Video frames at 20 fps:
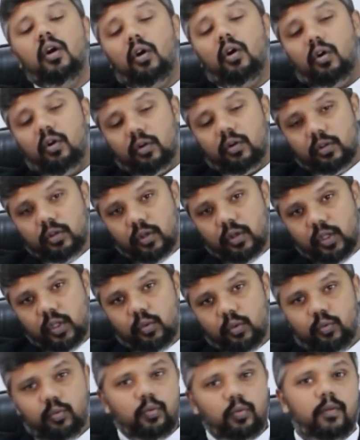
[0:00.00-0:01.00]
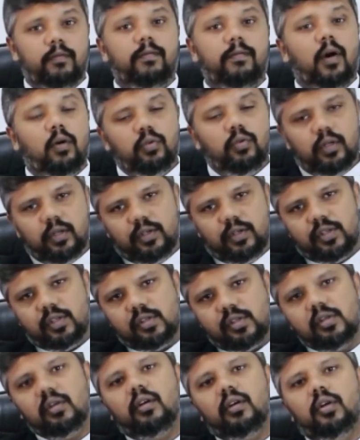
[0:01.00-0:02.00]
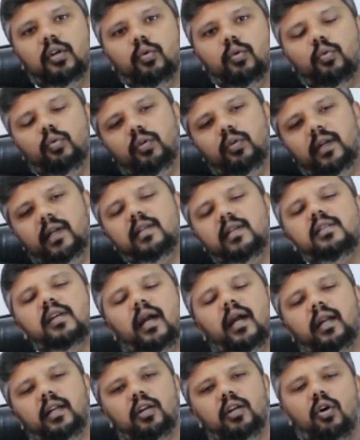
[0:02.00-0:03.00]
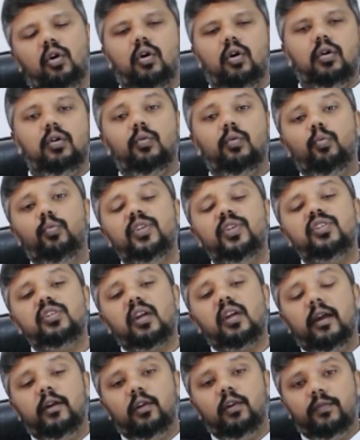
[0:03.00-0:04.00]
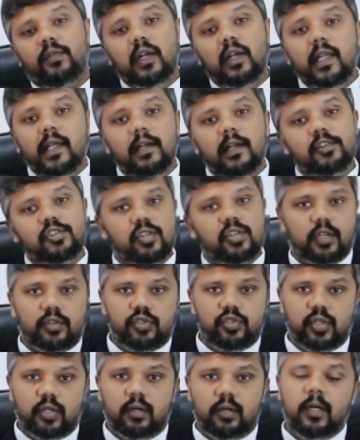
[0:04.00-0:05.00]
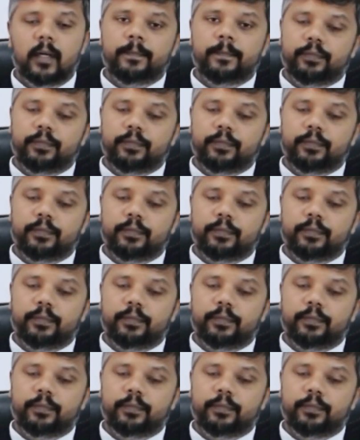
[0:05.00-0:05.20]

or the new founders to decide on which kind of a legal structure